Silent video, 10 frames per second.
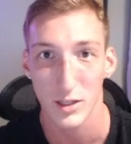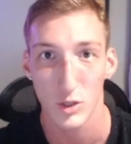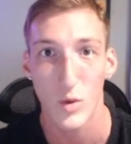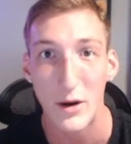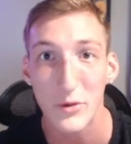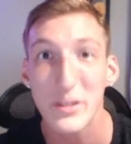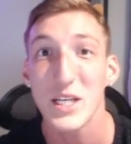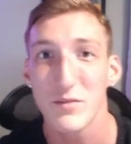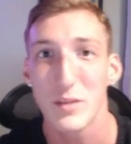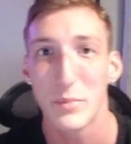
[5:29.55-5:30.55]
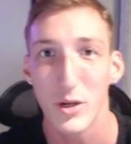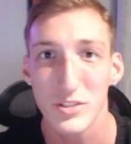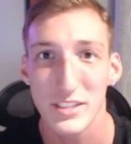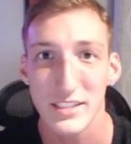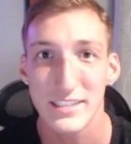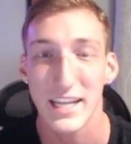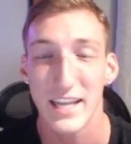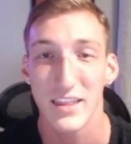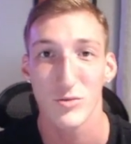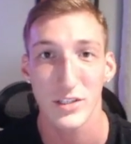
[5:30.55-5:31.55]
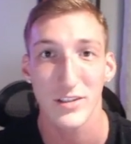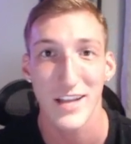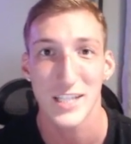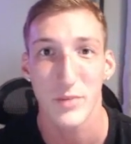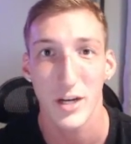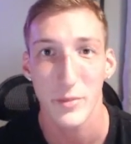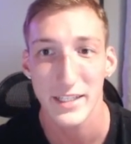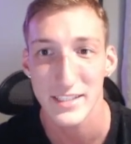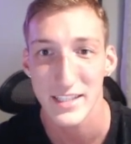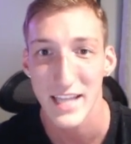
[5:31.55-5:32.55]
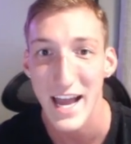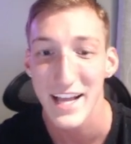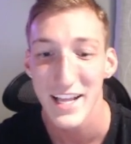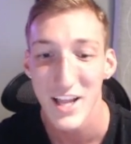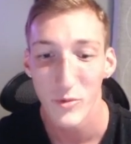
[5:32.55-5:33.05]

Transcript: the quality of the poses and the rear lat spread because that